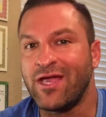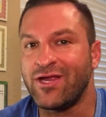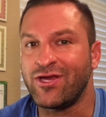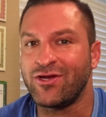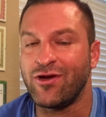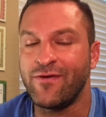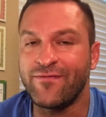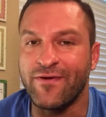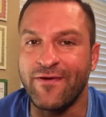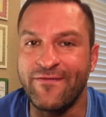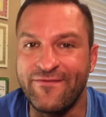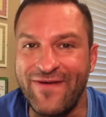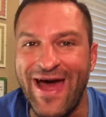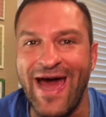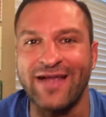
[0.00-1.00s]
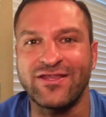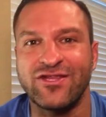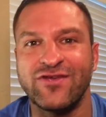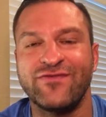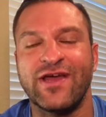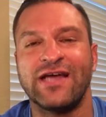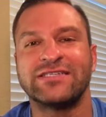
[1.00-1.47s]
and you know for a fact
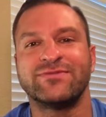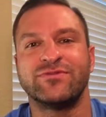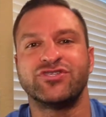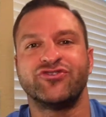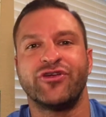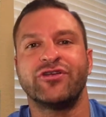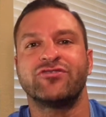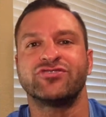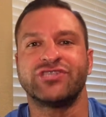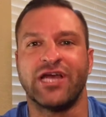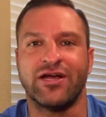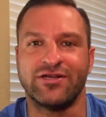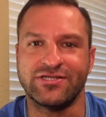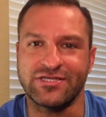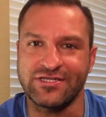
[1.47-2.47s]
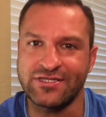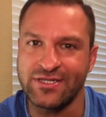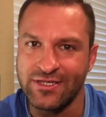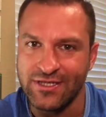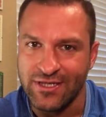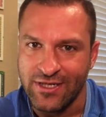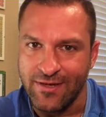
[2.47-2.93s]
you've got some adrenal challenges,
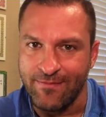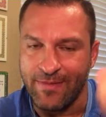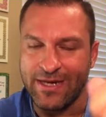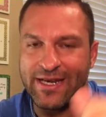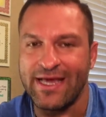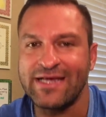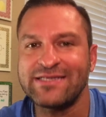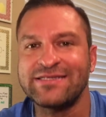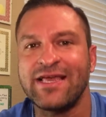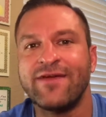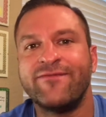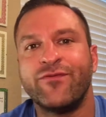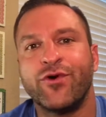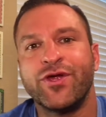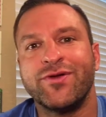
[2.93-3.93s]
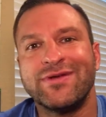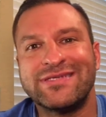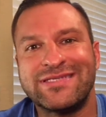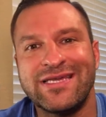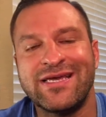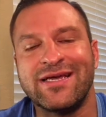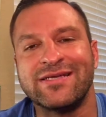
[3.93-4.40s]
my next thing for you
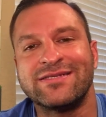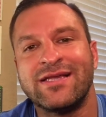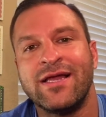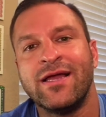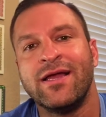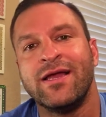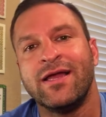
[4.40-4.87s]
is this.